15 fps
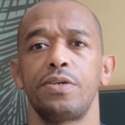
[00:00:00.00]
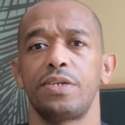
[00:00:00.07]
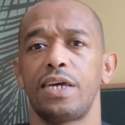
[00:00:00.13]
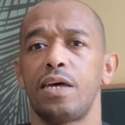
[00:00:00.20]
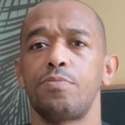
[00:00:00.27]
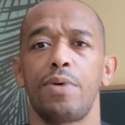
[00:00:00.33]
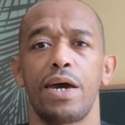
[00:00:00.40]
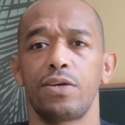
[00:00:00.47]

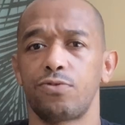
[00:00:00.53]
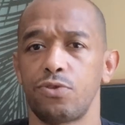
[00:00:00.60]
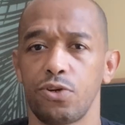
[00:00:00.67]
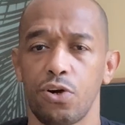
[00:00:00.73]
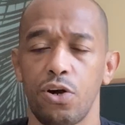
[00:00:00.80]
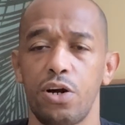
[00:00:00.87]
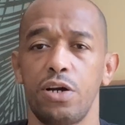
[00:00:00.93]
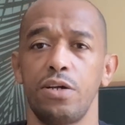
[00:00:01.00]
get back to the
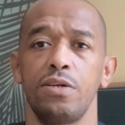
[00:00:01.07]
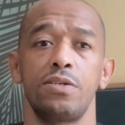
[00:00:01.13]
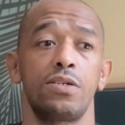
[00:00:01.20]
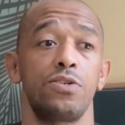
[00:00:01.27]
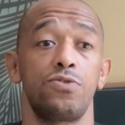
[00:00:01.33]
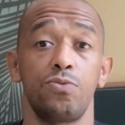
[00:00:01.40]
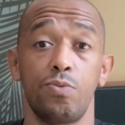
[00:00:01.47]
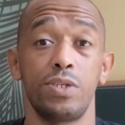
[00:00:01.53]
guard,
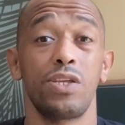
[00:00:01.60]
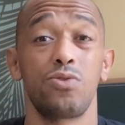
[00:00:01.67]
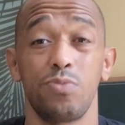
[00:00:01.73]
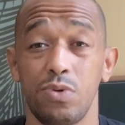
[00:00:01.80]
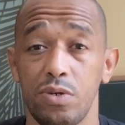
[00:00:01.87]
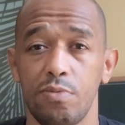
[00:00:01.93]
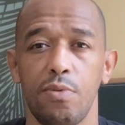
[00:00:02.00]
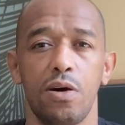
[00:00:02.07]
because you wanted to
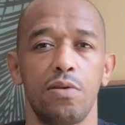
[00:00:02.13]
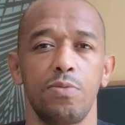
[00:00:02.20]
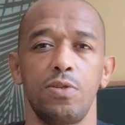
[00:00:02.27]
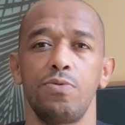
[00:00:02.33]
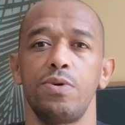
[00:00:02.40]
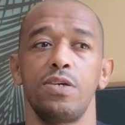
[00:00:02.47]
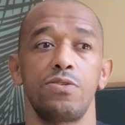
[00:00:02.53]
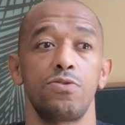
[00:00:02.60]
be on the bottom
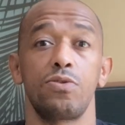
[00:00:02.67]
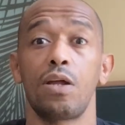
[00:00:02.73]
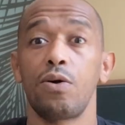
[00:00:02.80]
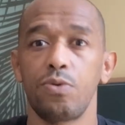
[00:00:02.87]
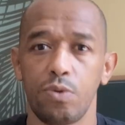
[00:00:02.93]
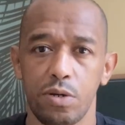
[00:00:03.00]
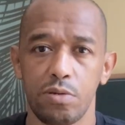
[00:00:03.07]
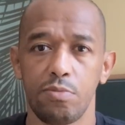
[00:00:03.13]
anyway. So now
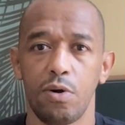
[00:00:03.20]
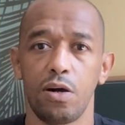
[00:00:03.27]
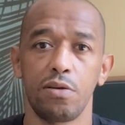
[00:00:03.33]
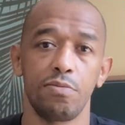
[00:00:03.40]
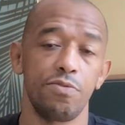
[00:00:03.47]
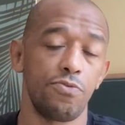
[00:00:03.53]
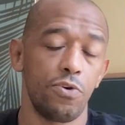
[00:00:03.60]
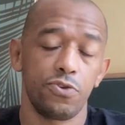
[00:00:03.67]
you're on the
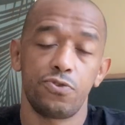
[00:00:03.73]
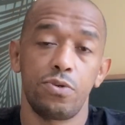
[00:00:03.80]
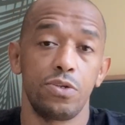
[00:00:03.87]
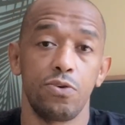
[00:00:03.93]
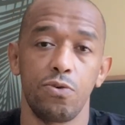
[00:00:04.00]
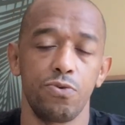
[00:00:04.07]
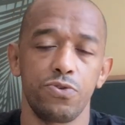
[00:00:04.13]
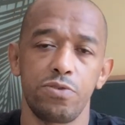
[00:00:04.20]
bottom. Unfortunately,
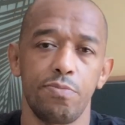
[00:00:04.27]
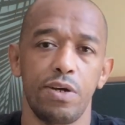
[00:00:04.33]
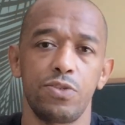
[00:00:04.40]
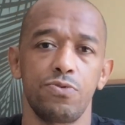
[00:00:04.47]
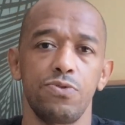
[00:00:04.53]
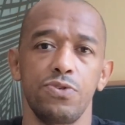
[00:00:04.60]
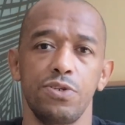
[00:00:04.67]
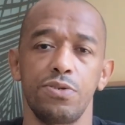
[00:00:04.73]
you're losing by
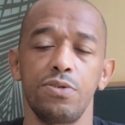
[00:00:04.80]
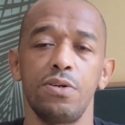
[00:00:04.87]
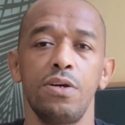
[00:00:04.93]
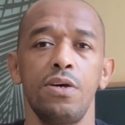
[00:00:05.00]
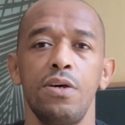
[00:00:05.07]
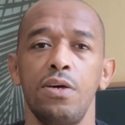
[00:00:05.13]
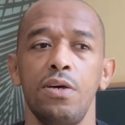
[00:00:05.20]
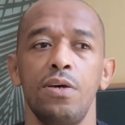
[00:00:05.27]
2-0,
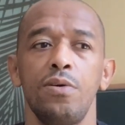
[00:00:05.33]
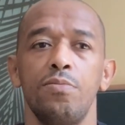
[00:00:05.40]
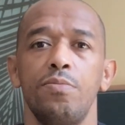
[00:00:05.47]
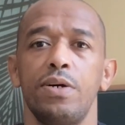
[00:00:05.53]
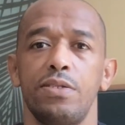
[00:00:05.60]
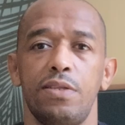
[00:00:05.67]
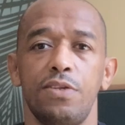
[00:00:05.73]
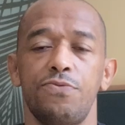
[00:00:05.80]

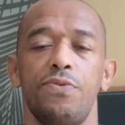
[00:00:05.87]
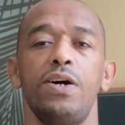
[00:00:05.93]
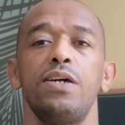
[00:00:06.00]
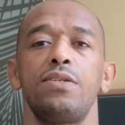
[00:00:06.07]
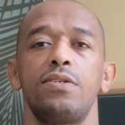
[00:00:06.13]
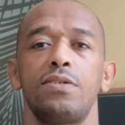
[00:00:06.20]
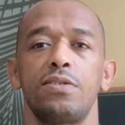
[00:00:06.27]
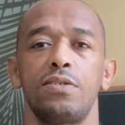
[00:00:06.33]
but that's
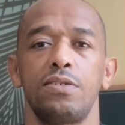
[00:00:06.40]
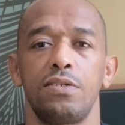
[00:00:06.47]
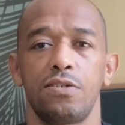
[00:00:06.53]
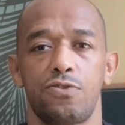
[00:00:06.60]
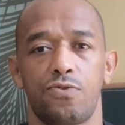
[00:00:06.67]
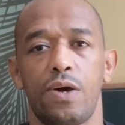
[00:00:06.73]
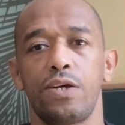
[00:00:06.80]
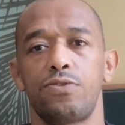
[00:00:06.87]
fine.
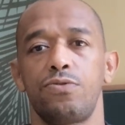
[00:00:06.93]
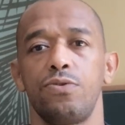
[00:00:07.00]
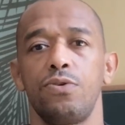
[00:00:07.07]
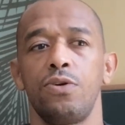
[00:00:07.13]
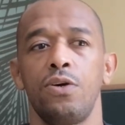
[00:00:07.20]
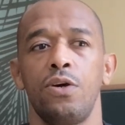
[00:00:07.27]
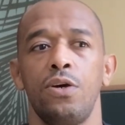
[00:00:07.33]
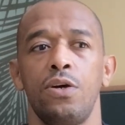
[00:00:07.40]
Just try
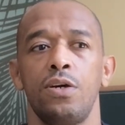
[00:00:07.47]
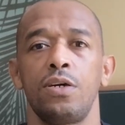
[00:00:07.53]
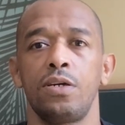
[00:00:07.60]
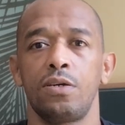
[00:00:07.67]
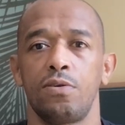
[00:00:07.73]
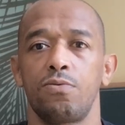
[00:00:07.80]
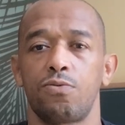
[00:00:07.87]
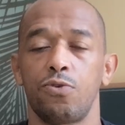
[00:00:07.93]
to
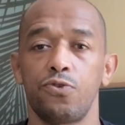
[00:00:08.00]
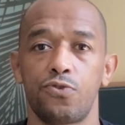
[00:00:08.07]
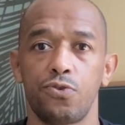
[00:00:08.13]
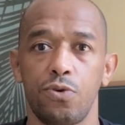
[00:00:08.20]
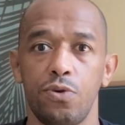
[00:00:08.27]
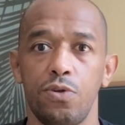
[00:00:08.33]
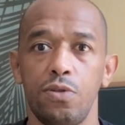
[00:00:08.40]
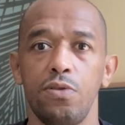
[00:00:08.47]

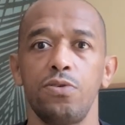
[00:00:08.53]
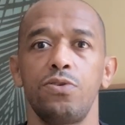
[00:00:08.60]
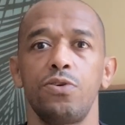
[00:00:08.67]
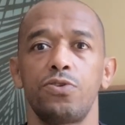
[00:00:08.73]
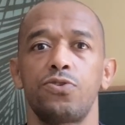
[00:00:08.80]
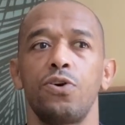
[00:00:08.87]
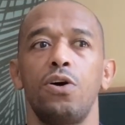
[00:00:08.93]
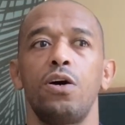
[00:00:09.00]
control your
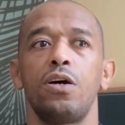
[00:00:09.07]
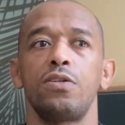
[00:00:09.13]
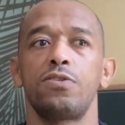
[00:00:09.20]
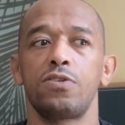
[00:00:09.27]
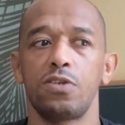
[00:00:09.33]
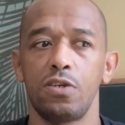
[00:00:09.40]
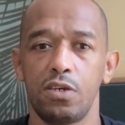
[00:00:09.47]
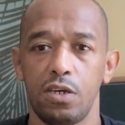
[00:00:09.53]

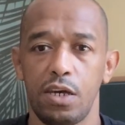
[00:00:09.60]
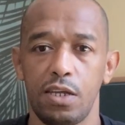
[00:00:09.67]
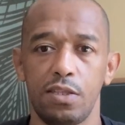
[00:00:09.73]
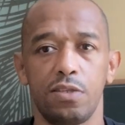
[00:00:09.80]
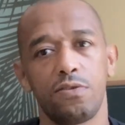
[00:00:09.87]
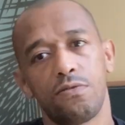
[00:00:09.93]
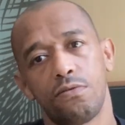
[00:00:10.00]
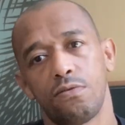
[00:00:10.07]
thoughts and